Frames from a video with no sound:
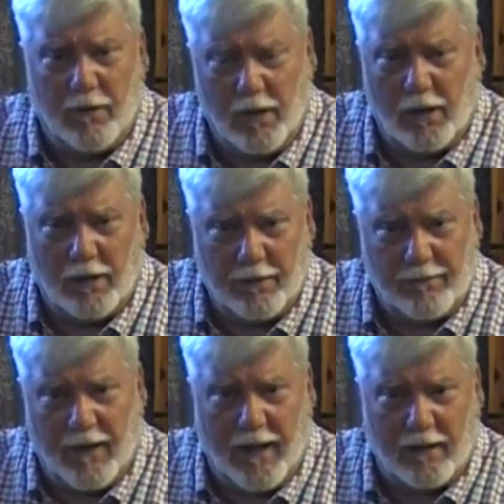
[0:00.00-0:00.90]
uh,
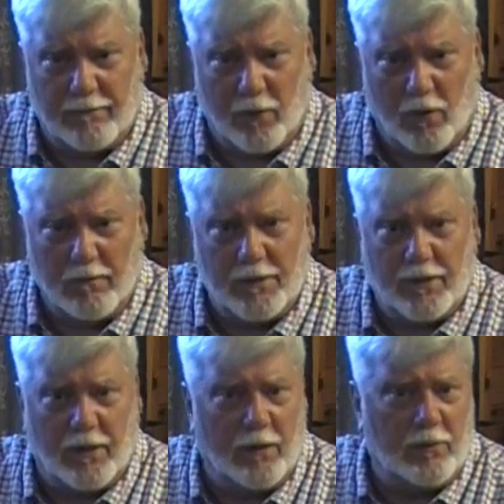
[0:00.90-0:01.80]
divine appointments
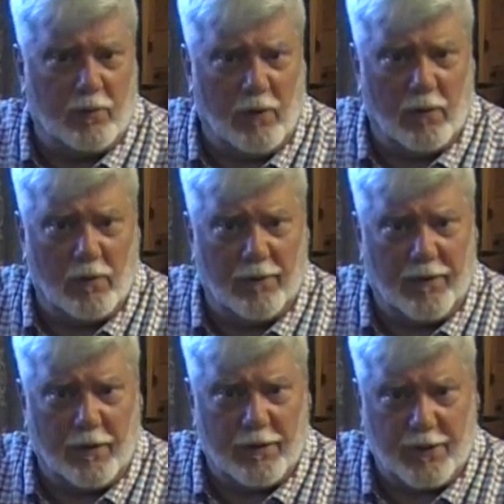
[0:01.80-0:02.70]
in Luke 21
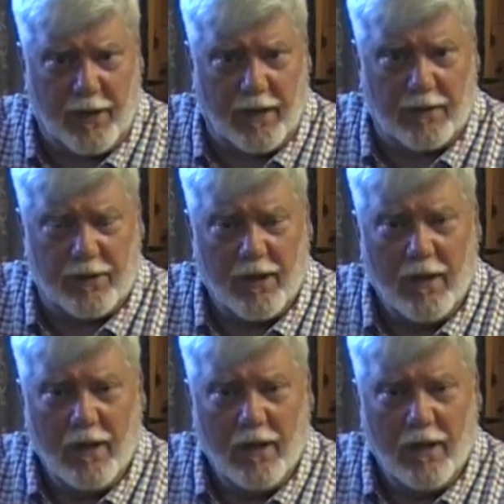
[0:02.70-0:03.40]
36,